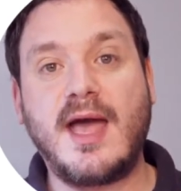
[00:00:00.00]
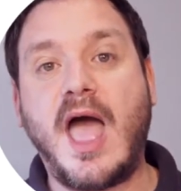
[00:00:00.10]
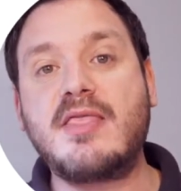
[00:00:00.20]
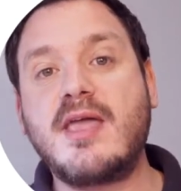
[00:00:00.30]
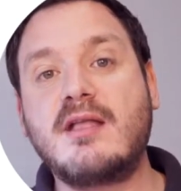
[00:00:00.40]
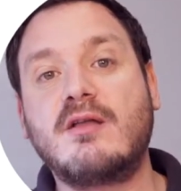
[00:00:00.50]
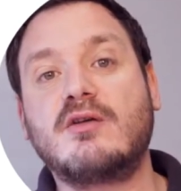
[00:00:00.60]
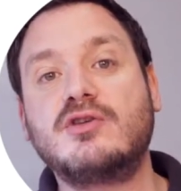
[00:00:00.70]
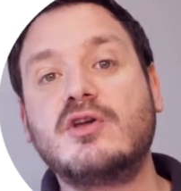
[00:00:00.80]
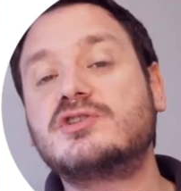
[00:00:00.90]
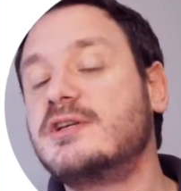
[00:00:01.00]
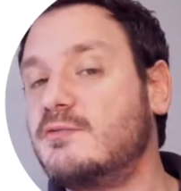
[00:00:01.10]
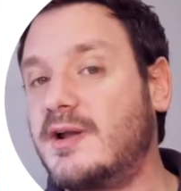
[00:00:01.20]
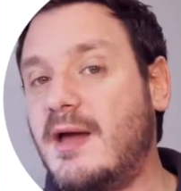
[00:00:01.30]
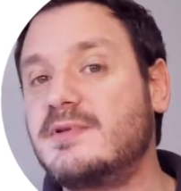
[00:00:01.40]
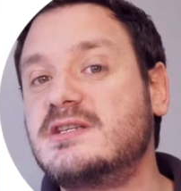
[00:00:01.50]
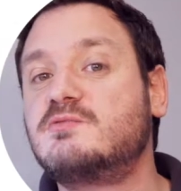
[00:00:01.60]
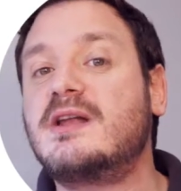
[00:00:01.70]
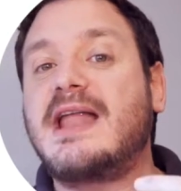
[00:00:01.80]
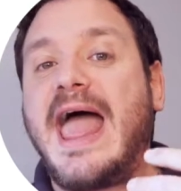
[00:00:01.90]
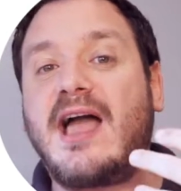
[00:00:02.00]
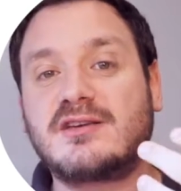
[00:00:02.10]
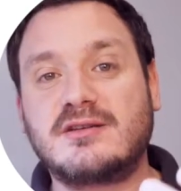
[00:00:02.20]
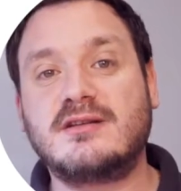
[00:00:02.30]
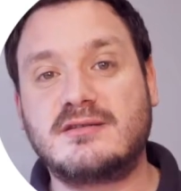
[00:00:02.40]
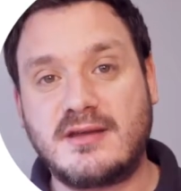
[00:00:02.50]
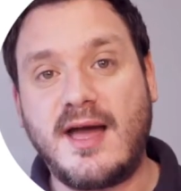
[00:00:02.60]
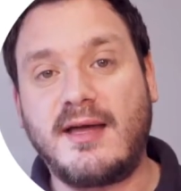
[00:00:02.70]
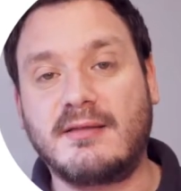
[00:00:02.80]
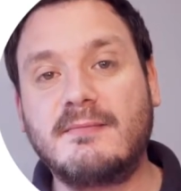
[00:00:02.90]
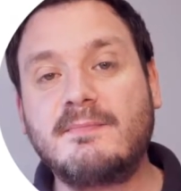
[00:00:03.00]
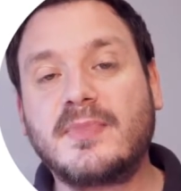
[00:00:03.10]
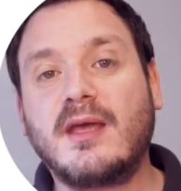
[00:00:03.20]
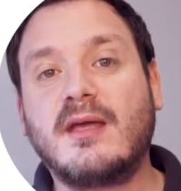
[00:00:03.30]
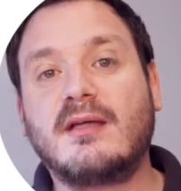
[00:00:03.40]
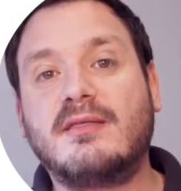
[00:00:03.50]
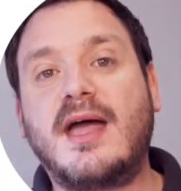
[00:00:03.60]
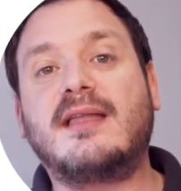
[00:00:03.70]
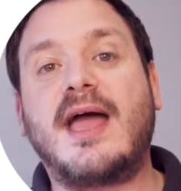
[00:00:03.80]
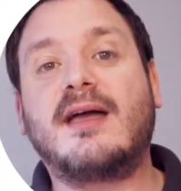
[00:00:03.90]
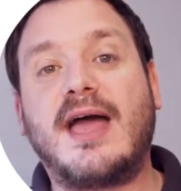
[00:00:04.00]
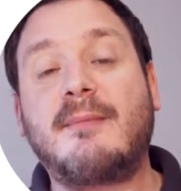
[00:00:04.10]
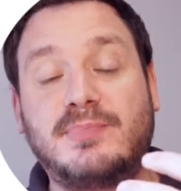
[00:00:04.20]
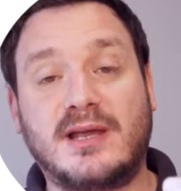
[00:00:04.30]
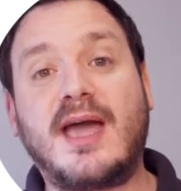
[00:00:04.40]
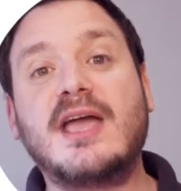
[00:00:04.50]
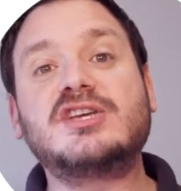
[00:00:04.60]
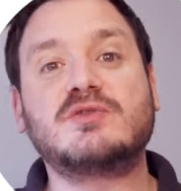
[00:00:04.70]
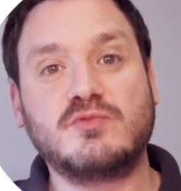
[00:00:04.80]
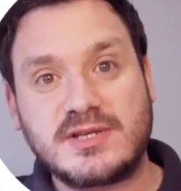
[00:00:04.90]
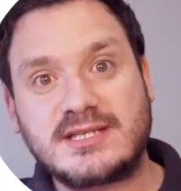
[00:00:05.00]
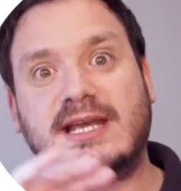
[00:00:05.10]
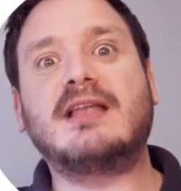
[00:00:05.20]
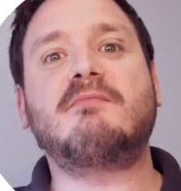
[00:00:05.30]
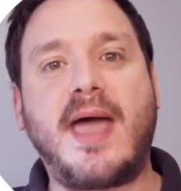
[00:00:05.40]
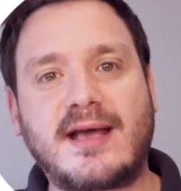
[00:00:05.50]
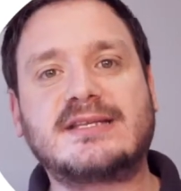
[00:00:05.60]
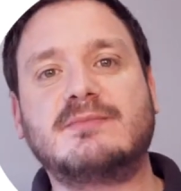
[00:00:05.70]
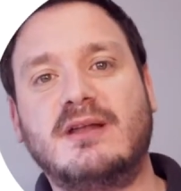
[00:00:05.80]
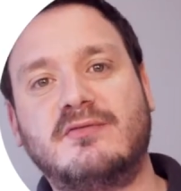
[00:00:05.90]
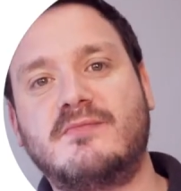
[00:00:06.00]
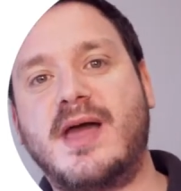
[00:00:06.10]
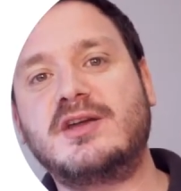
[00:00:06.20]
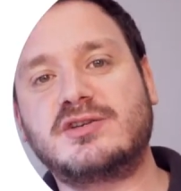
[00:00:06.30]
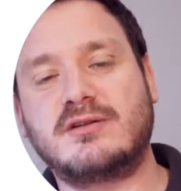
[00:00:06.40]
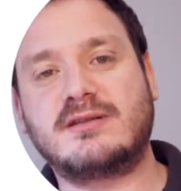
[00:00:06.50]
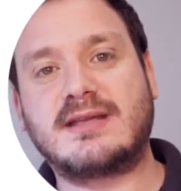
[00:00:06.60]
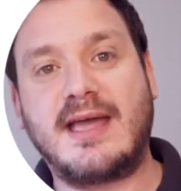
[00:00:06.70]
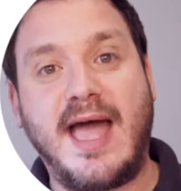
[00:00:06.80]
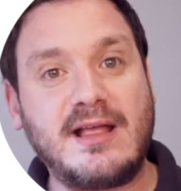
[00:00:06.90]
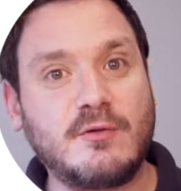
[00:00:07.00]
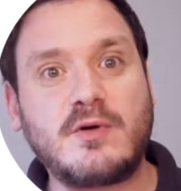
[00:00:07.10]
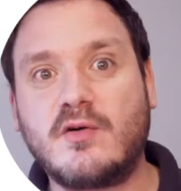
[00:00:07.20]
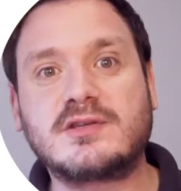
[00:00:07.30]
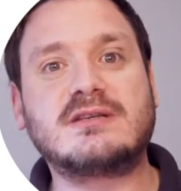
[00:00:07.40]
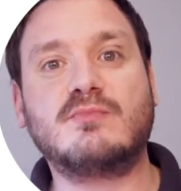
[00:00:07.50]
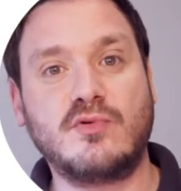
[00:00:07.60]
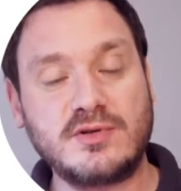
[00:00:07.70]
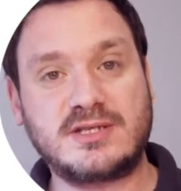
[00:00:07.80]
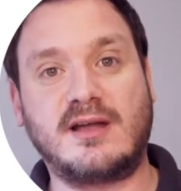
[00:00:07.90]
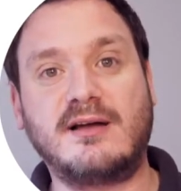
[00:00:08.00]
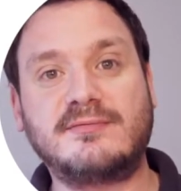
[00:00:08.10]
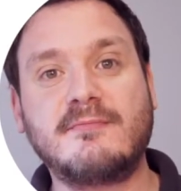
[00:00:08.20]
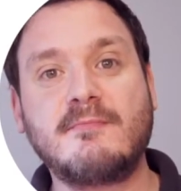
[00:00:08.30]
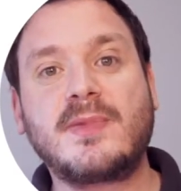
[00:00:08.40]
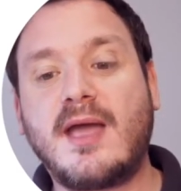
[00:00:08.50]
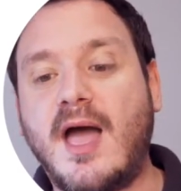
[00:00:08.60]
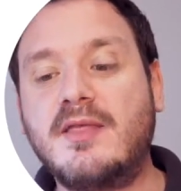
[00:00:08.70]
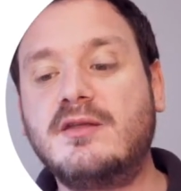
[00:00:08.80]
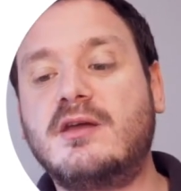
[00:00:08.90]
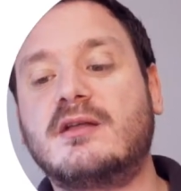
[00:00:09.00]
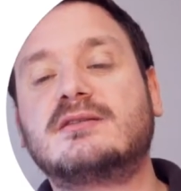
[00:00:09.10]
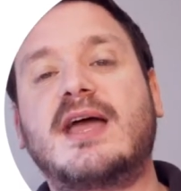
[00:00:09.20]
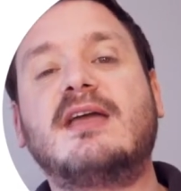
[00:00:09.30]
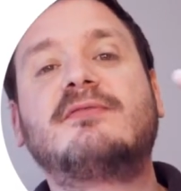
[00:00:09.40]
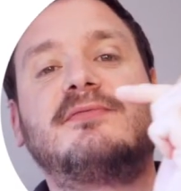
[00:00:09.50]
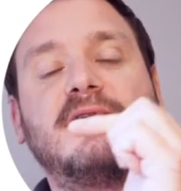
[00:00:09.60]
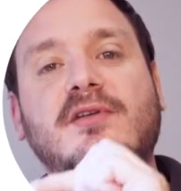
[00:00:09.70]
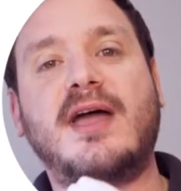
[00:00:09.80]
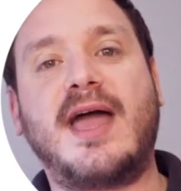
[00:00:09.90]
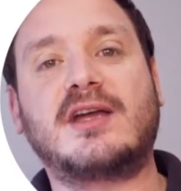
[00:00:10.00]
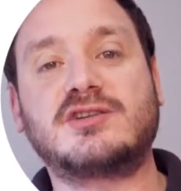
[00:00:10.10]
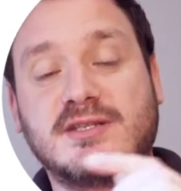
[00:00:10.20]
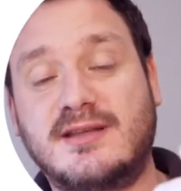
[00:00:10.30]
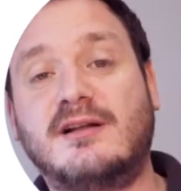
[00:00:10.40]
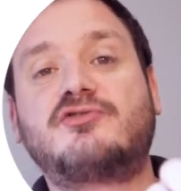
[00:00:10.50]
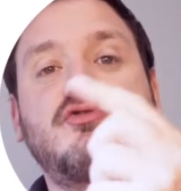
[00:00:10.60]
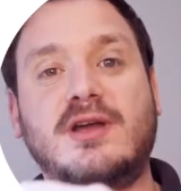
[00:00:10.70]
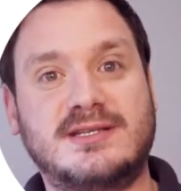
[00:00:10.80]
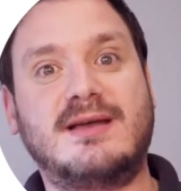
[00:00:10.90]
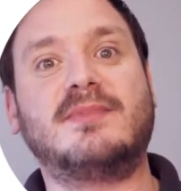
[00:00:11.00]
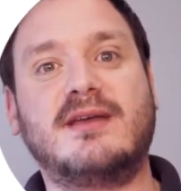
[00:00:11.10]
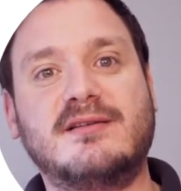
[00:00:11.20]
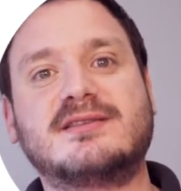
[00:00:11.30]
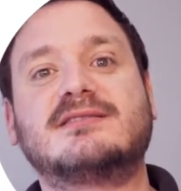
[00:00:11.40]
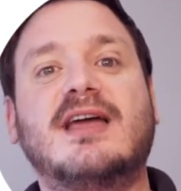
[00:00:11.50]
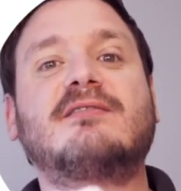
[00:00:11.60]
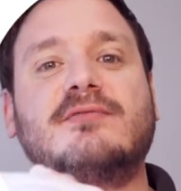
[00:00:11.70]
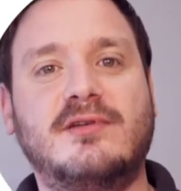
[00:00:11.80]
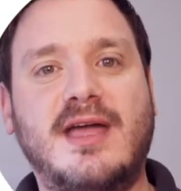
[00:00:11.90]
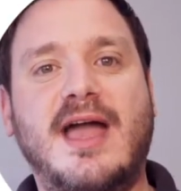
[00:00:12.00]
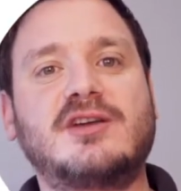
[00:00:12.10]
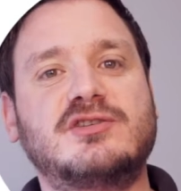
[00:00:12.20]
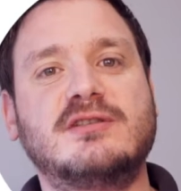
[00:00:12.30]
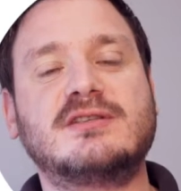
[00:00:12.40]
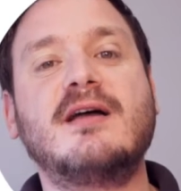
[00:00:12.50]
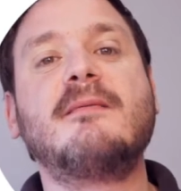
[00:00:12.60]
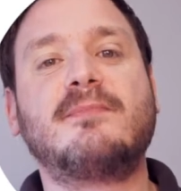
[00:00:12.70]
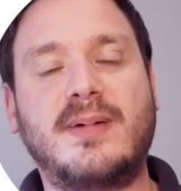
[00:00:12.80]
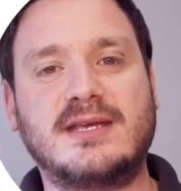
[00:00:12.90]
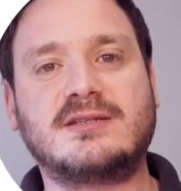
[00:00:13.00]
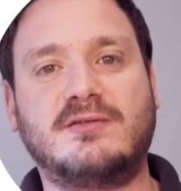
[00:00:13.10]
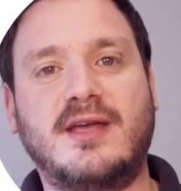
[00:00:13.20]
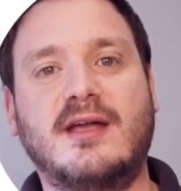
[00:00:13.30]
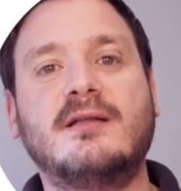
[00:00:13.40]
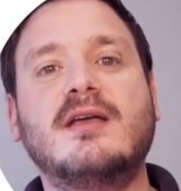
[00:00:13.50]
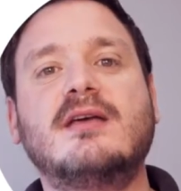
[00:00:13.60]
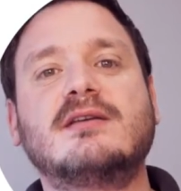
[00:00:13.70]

And then usually what happens is when an action is done, that application will send back some information and say, hey, look, we got some more stuff. And then you can take further action. So that'll trigger something else and take further actions based on that.